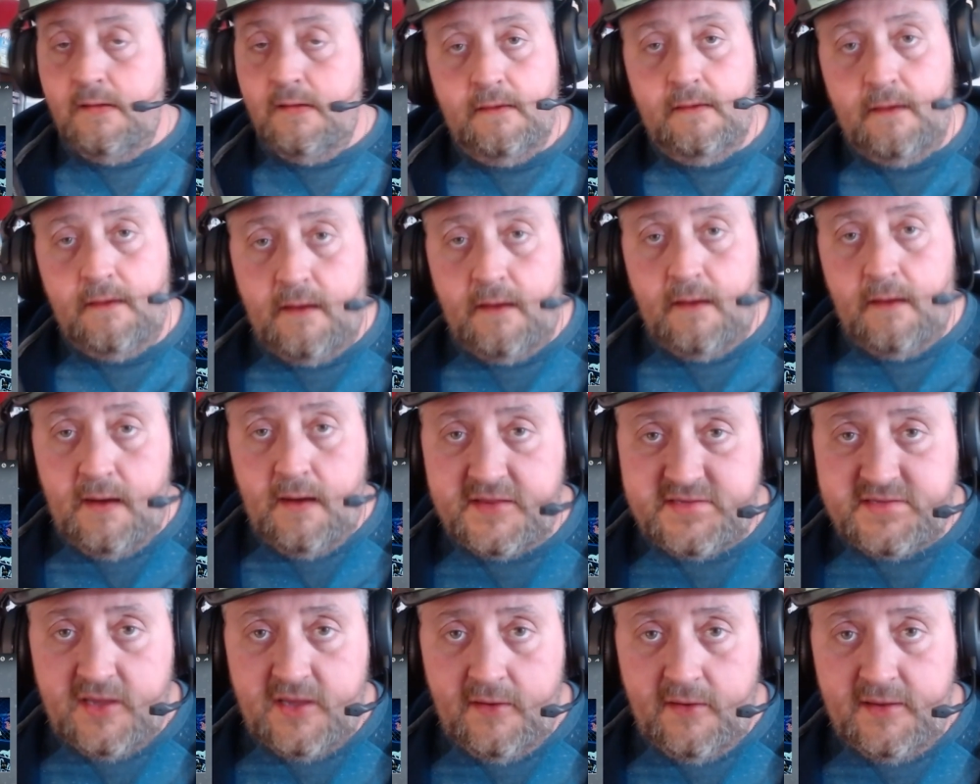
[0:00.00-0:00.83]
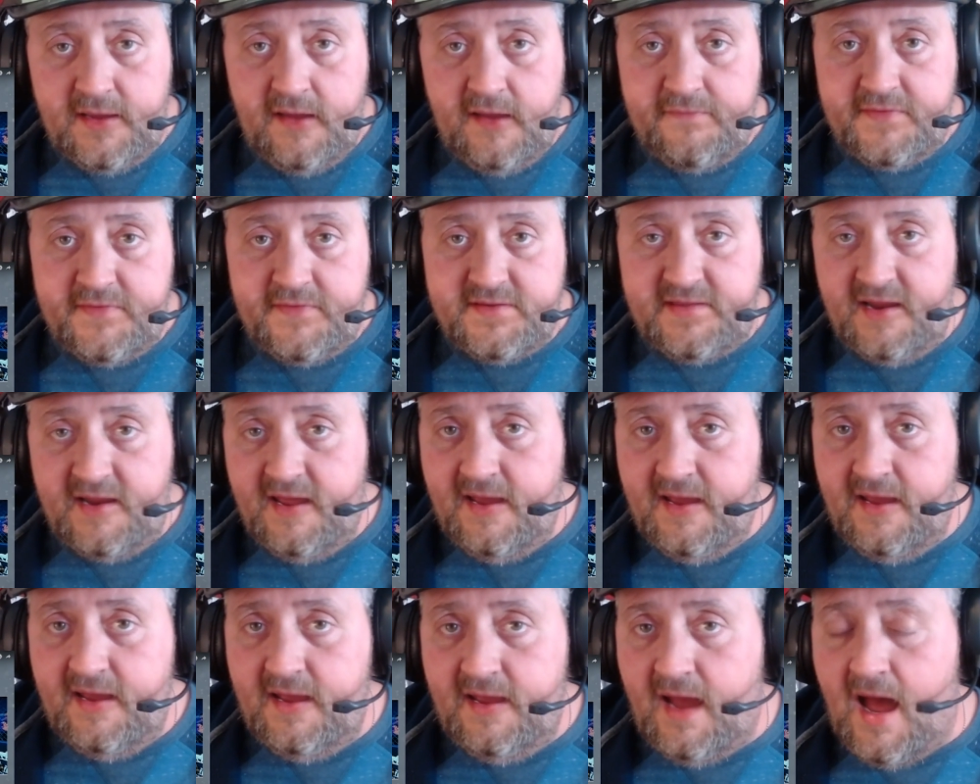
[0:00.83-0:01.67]
All right, that's all I got for
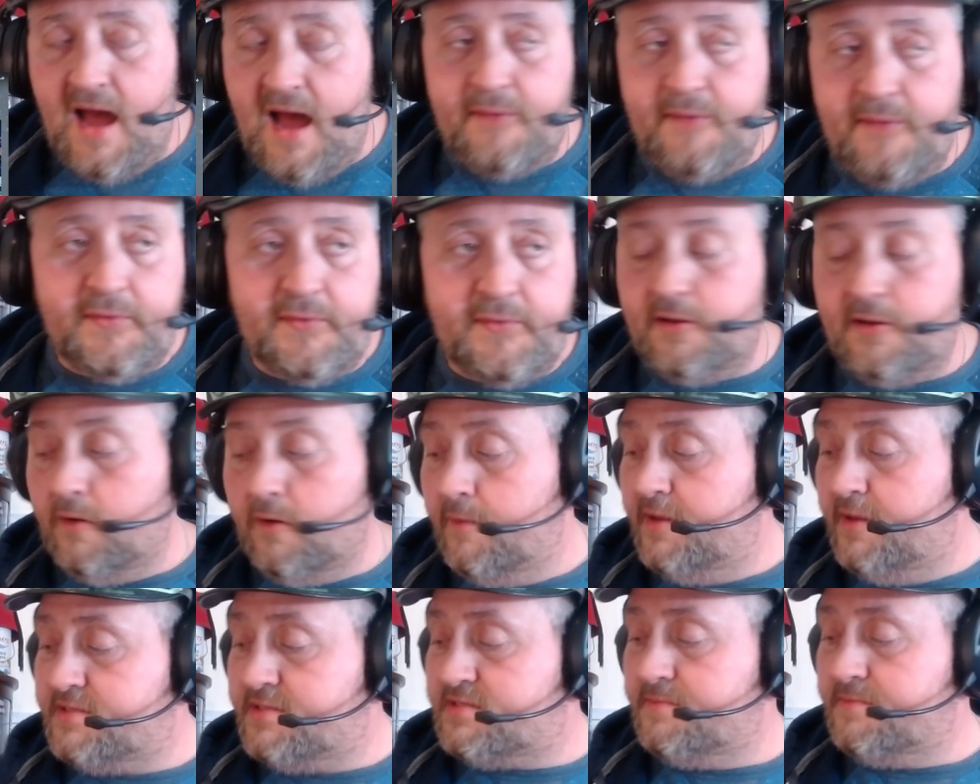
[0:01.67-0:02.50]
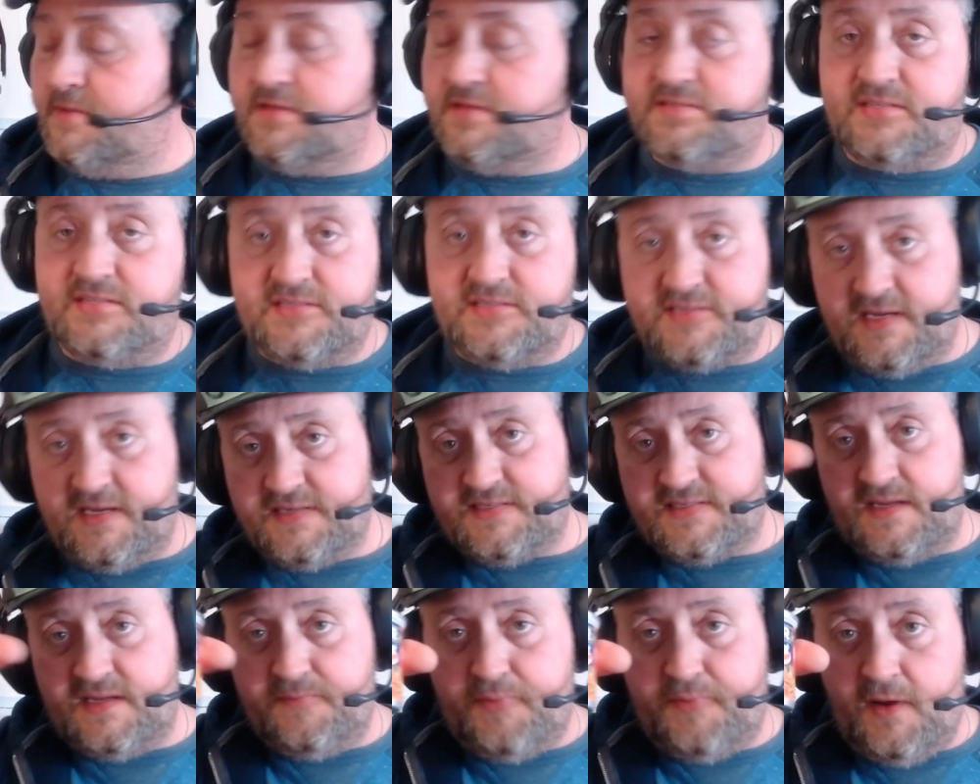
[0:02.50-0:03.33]
today. I'm gonna go eat some of this
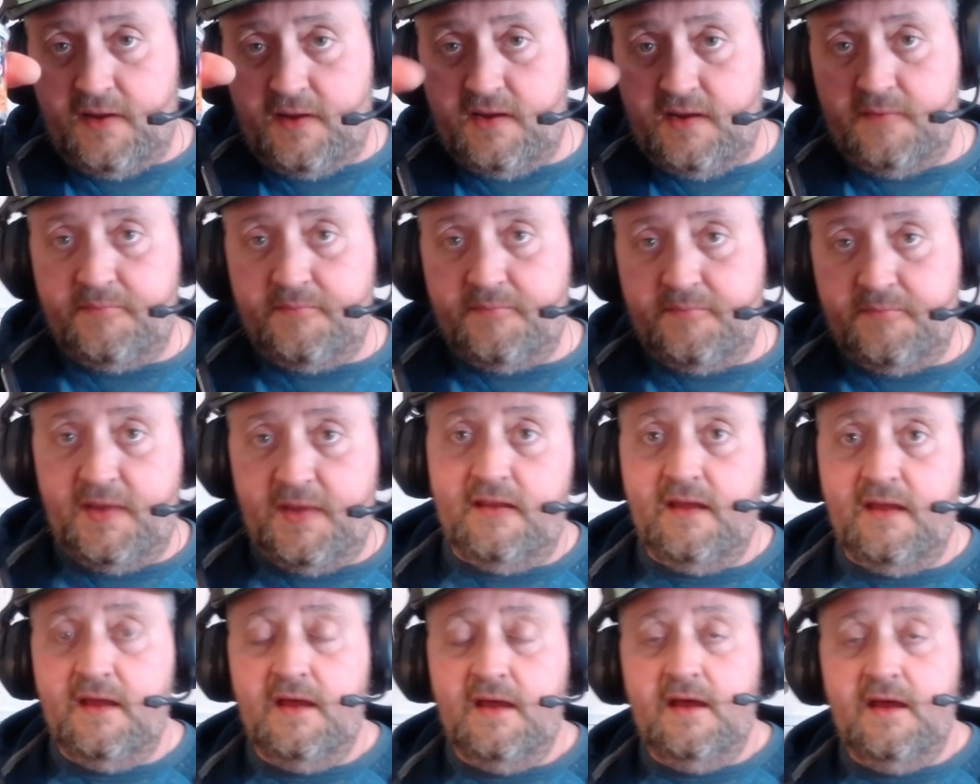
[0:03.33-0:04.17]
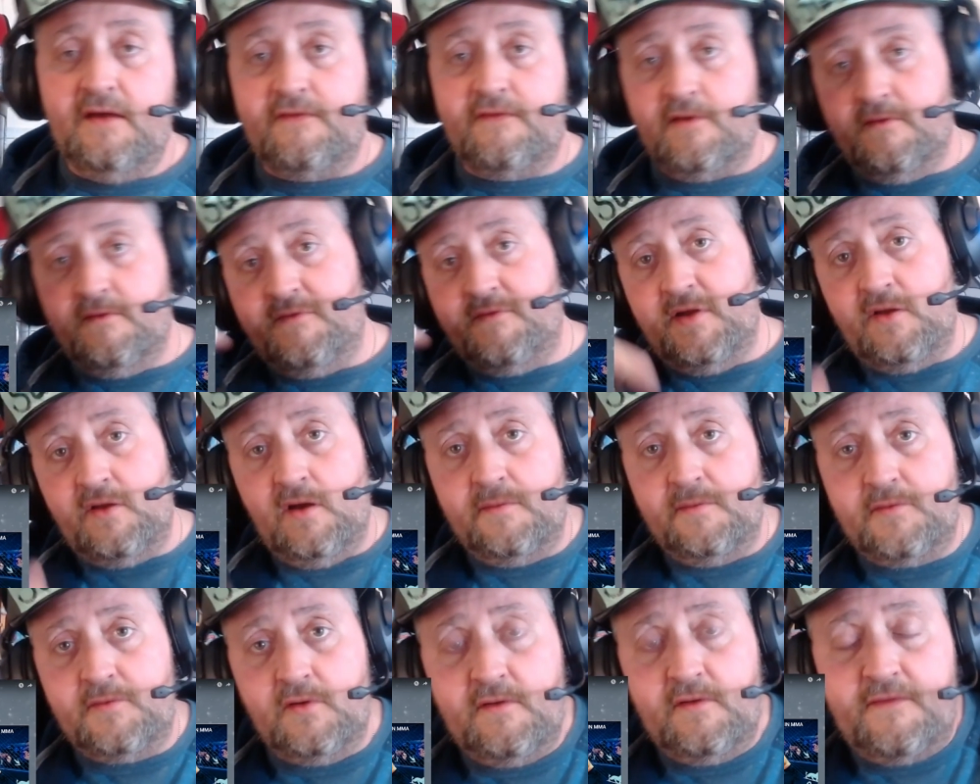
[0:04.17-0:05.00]
disgusting potted meat for a video
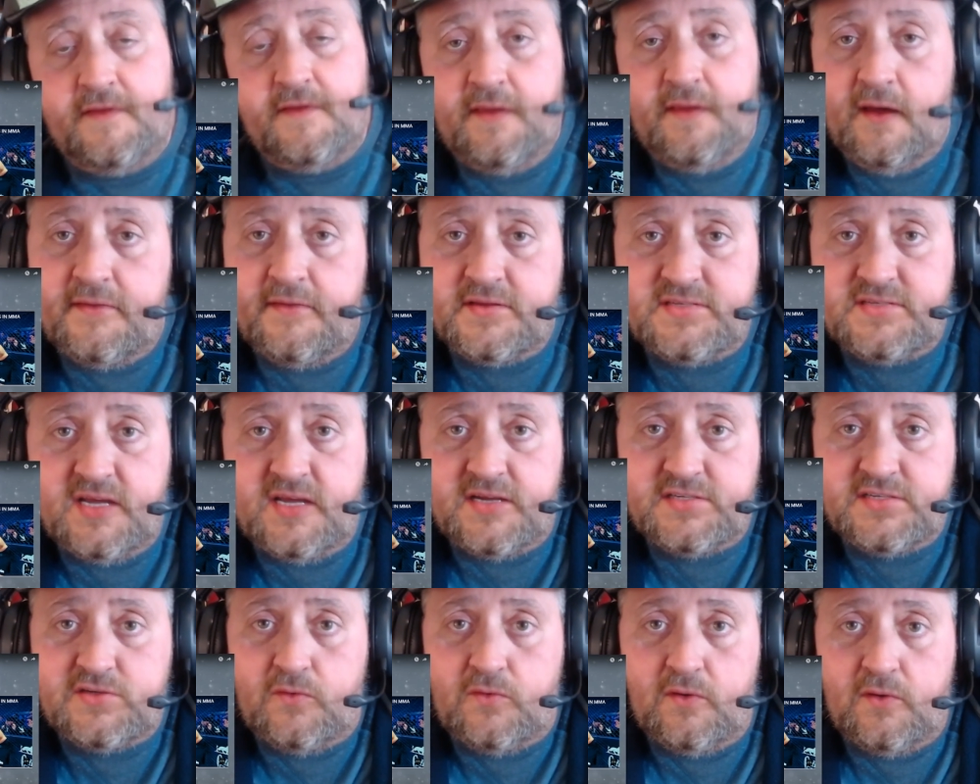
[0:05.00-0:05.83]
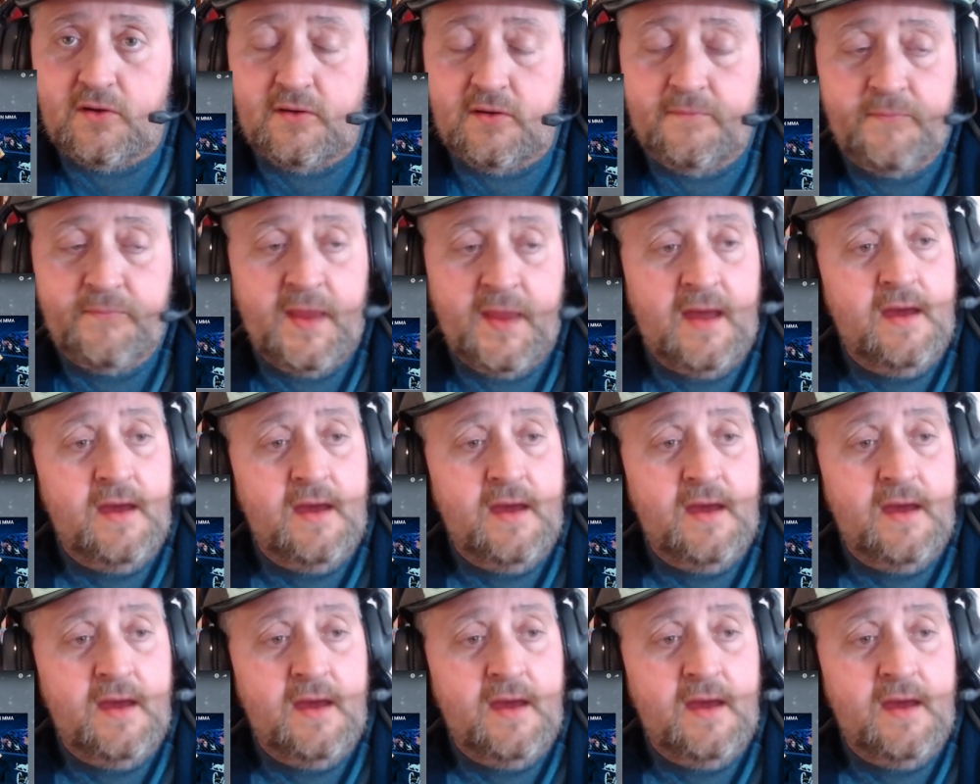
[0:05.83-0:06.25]
I'm doing for the other side of Squirrel.